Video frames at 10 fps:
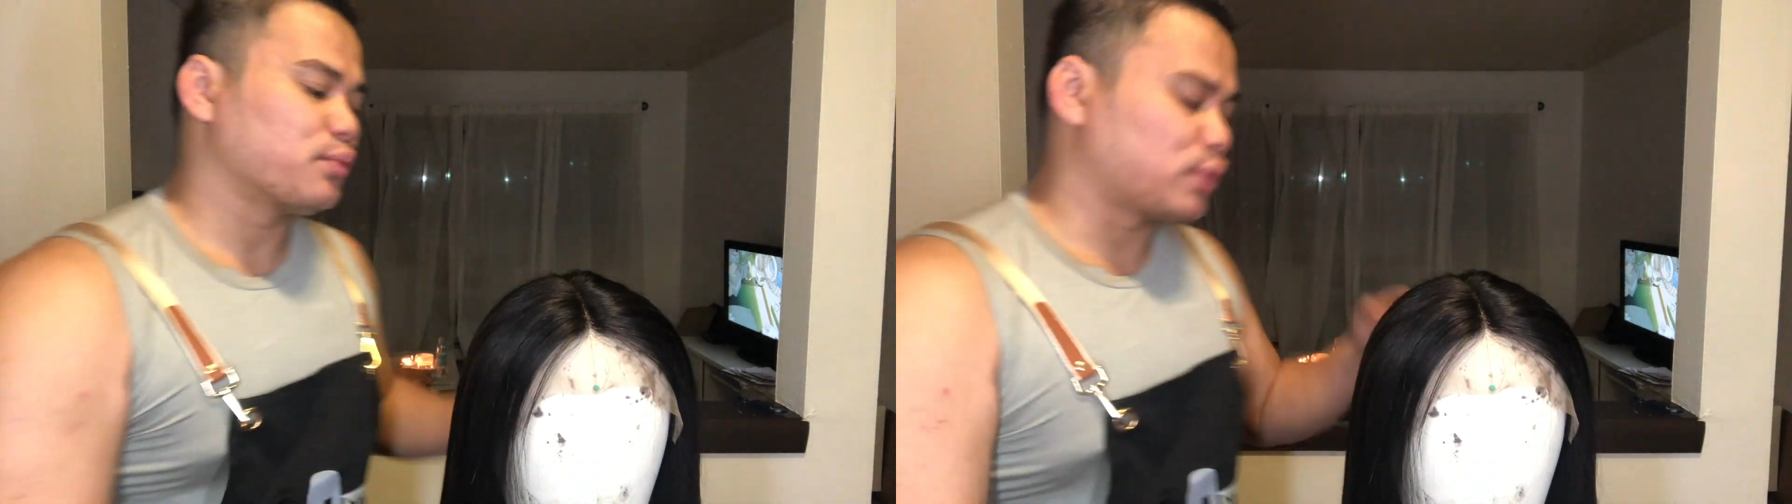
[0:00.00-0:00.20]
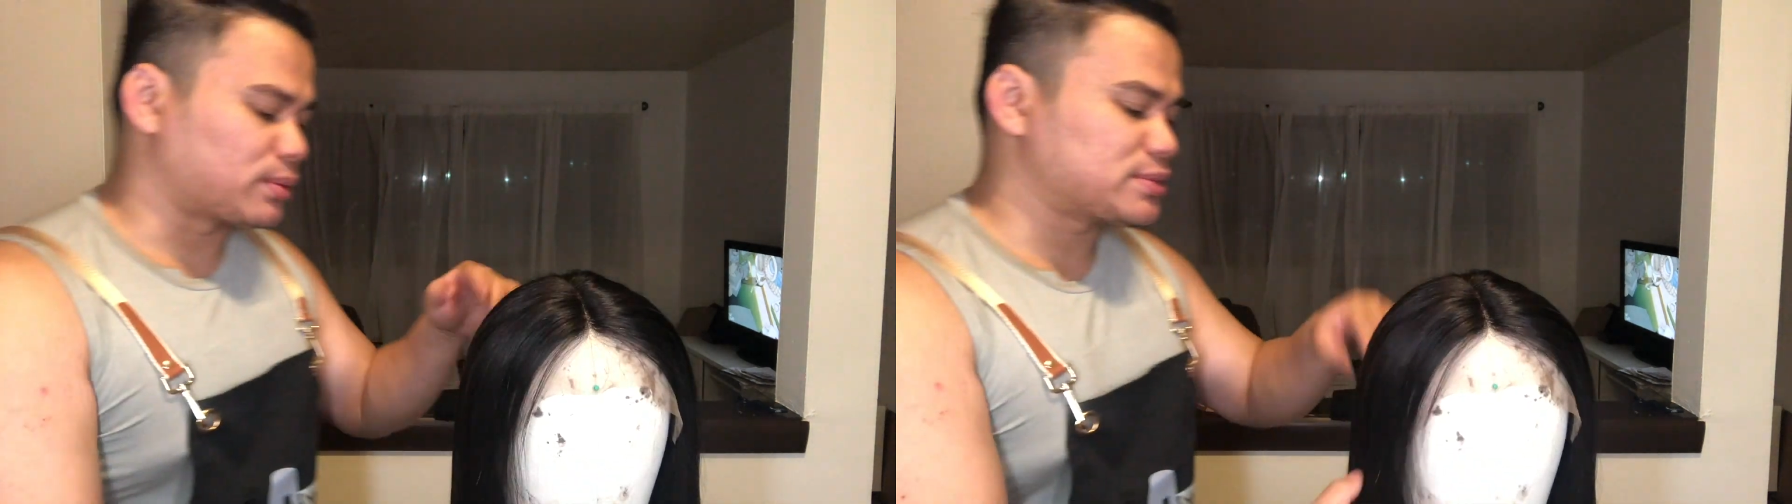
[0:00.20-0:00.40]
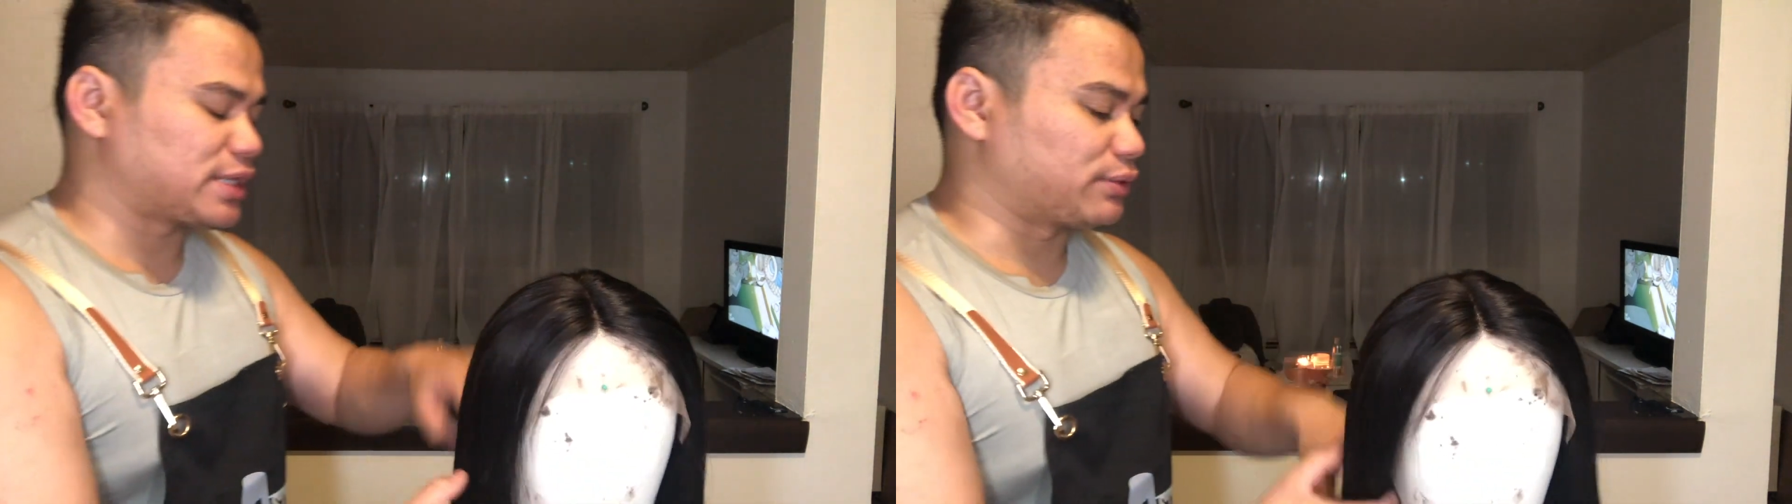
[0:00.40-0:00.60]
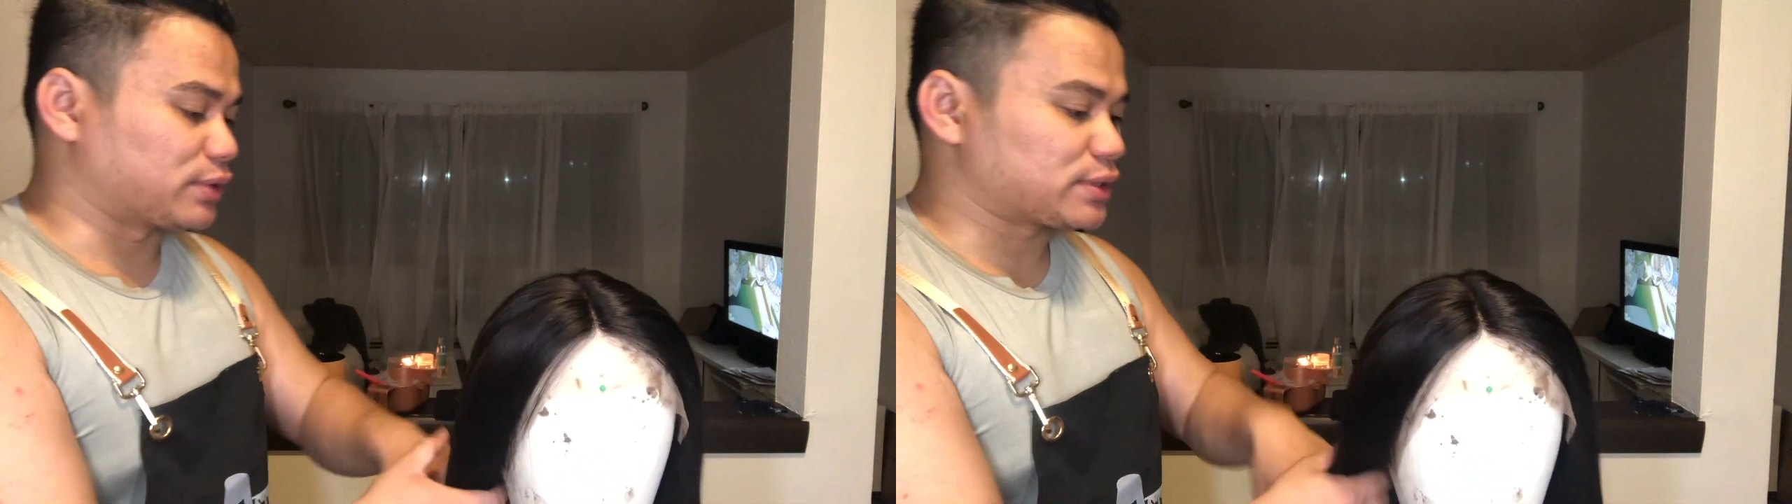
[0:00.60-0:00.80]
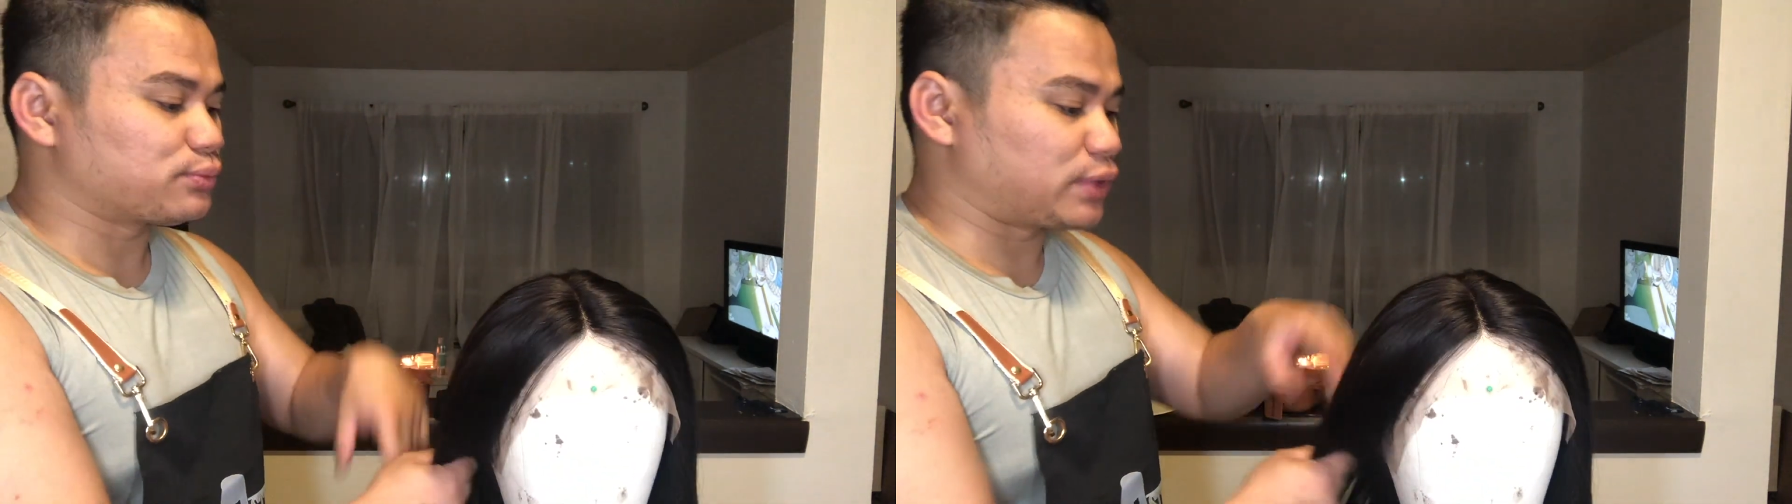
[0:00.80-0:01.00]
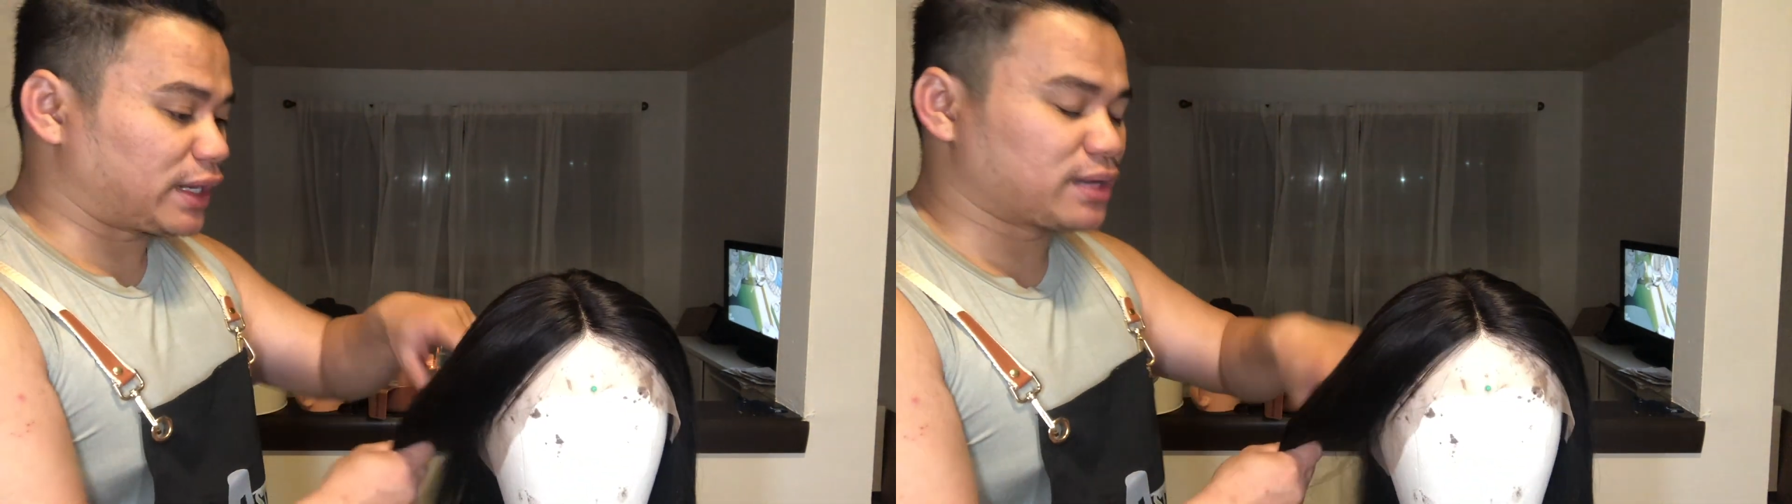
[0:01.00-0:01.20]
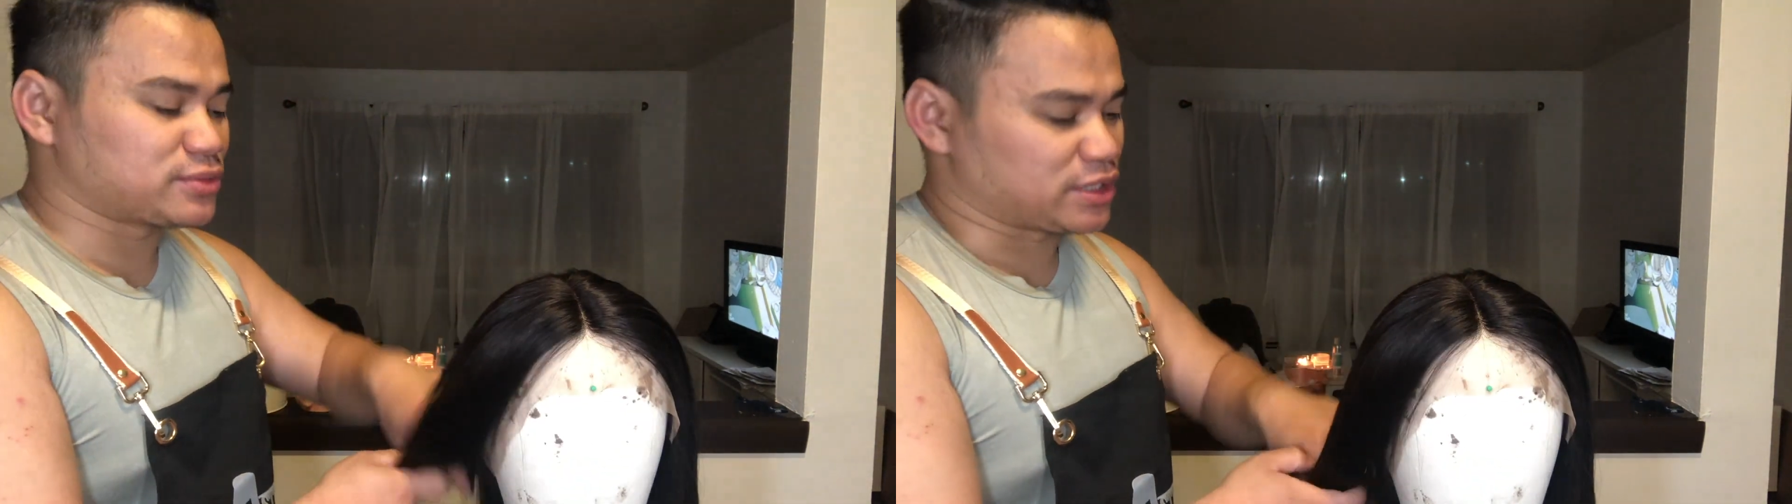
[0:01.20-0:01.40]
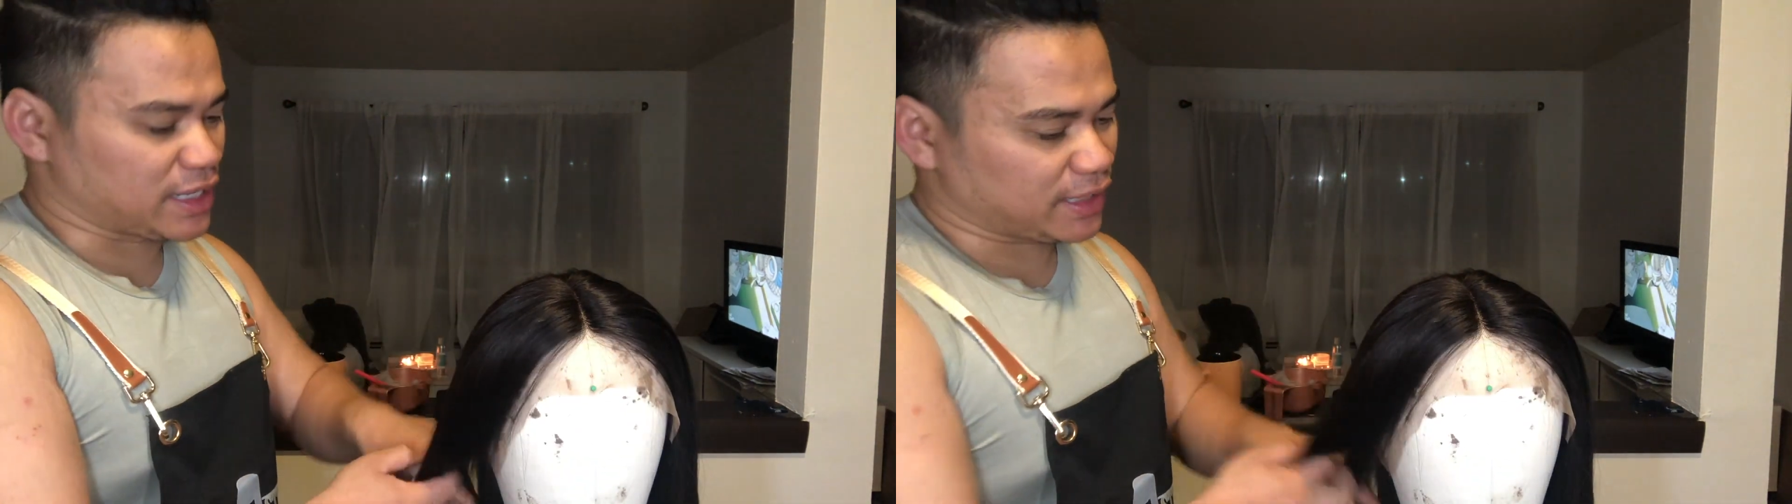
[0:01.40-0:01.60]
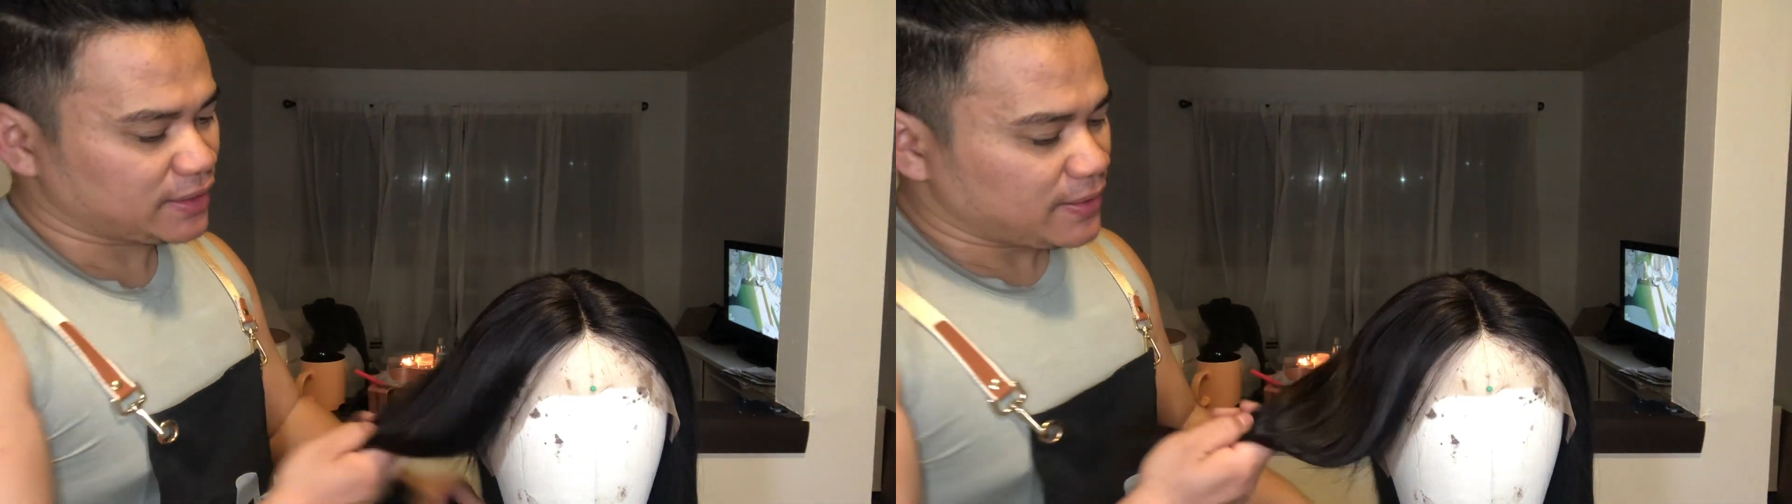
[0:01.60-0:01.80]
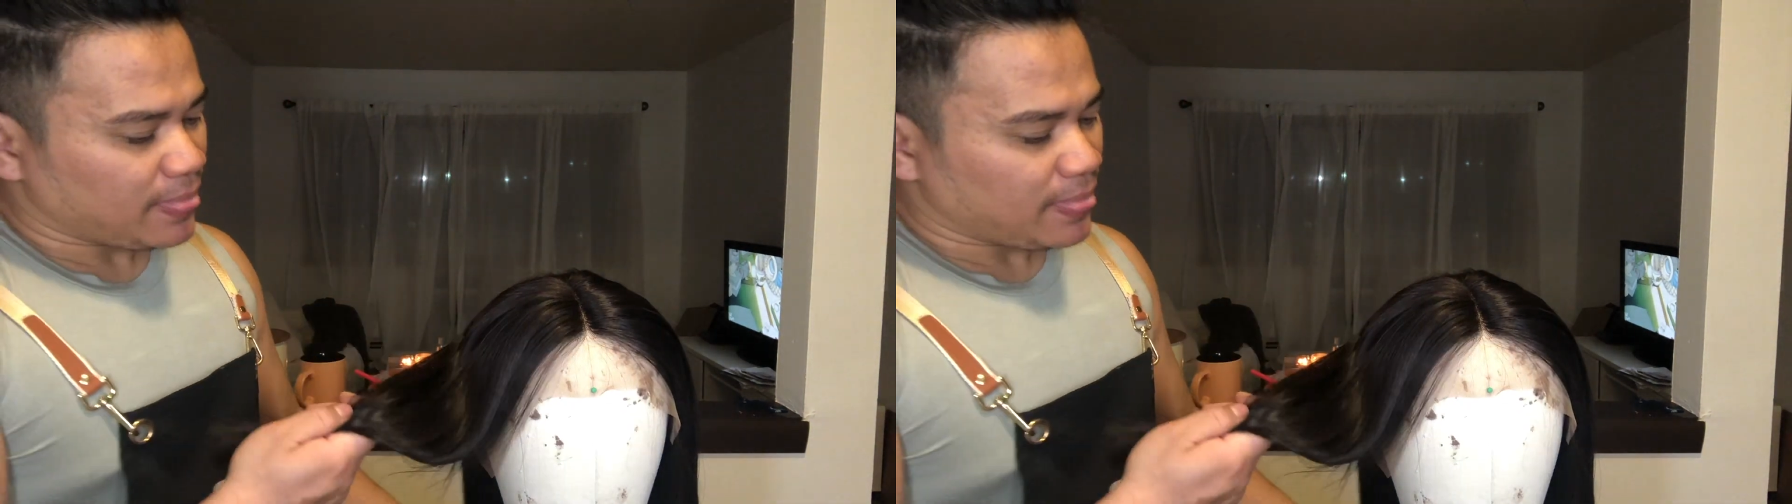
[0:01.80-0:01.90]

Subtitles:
what I'm saying when it comes to that.